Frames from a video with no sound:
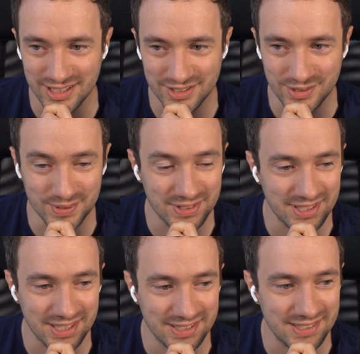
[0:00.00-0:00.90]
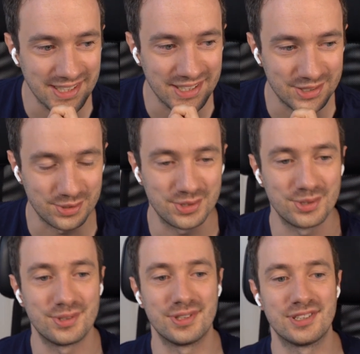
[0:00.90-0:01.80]
and you will see that this guy is
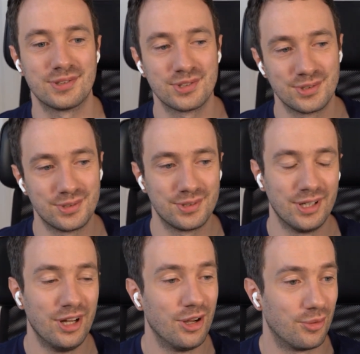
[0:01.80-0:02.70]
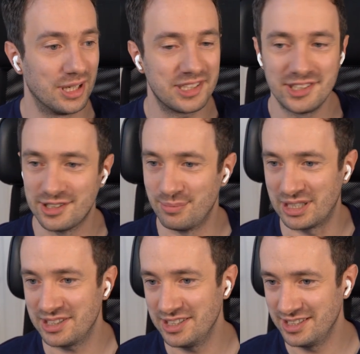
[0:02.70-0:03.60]
also ranking and
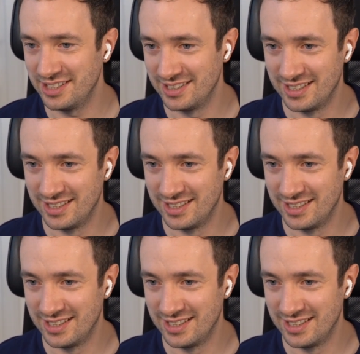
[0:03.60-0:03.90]
banking.